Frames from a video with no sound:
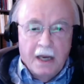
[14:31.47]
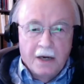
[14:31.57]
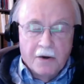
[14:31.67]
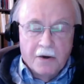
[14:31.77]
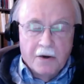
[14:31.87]

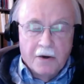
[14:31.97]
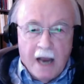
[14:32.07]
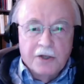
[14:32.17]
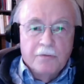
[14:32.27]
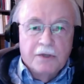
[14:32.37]

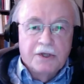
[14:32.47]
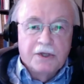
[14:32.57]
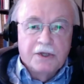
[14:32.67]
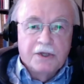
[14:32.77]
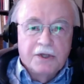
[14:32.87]
interaction with
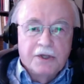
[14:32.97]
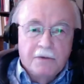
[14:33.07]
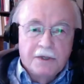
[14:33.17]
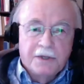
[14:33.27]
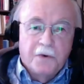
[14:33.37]
somebody who
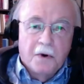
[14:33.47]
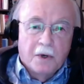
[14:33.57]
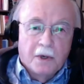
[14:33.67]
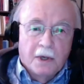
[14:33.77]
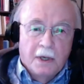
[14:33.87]
was a
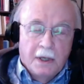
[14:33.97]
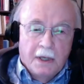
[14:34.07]
former